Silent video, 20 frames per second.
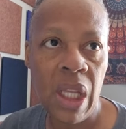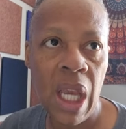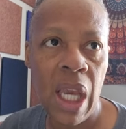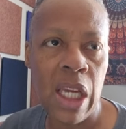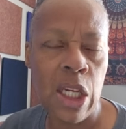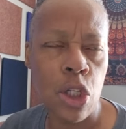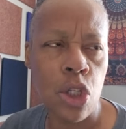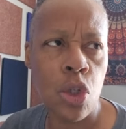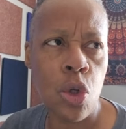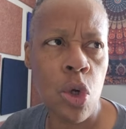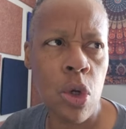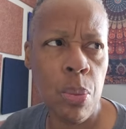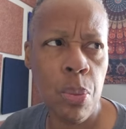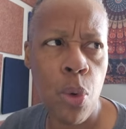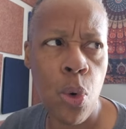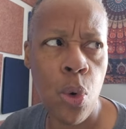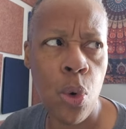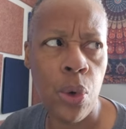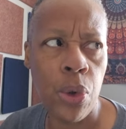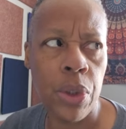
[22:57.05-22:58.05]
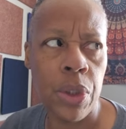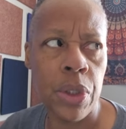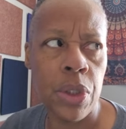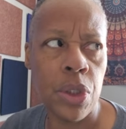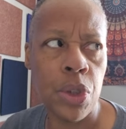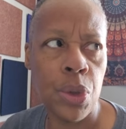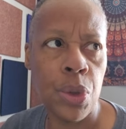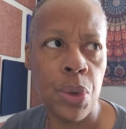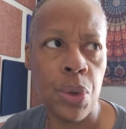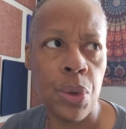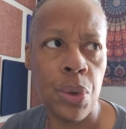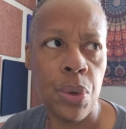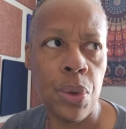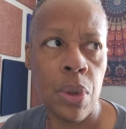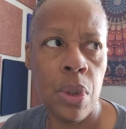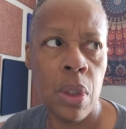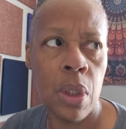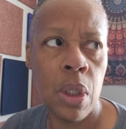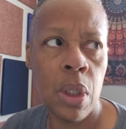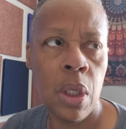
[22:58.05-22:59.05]
And it's so important to
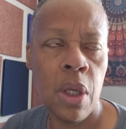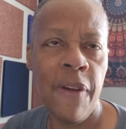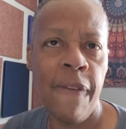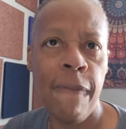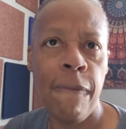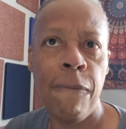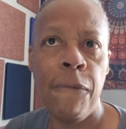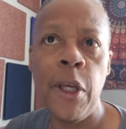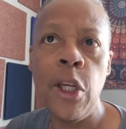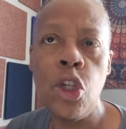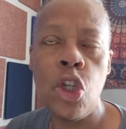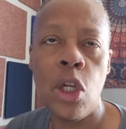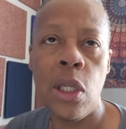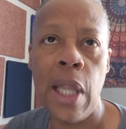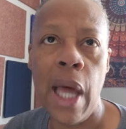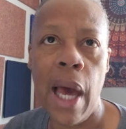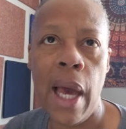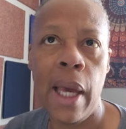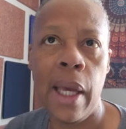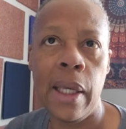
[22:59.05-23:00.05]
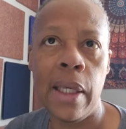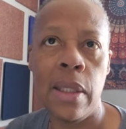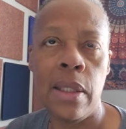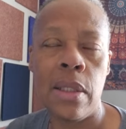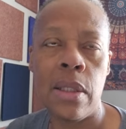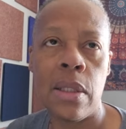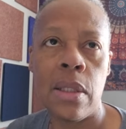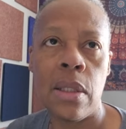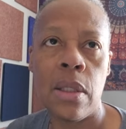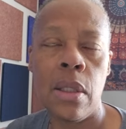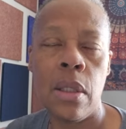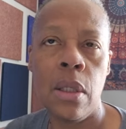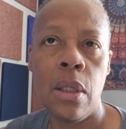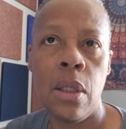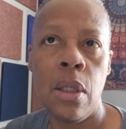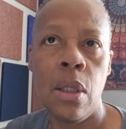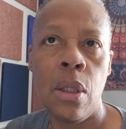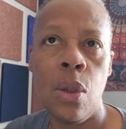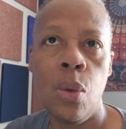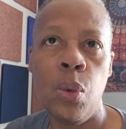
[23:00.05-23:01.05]
visualize
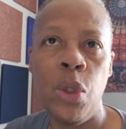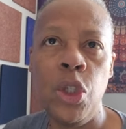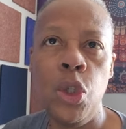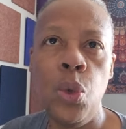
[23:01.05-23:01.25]
when